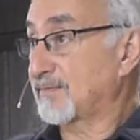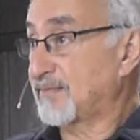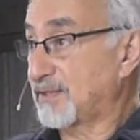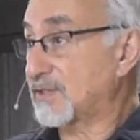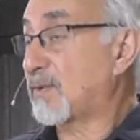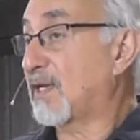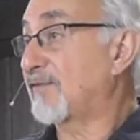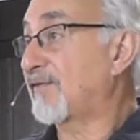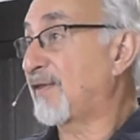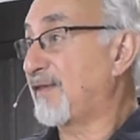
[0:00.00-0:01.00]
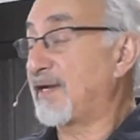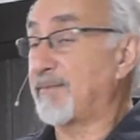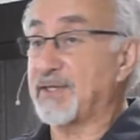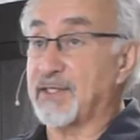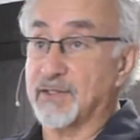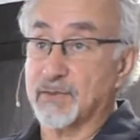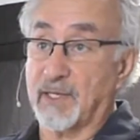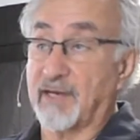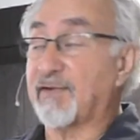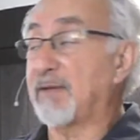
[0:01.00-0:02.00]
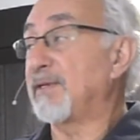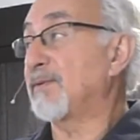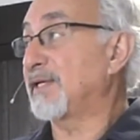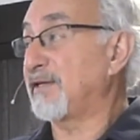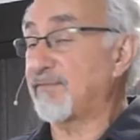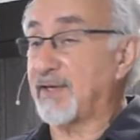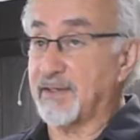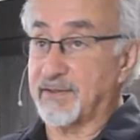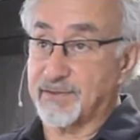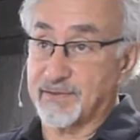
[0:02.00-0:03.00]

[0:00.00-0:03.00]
disqualify them, and then disqualify me when he fails.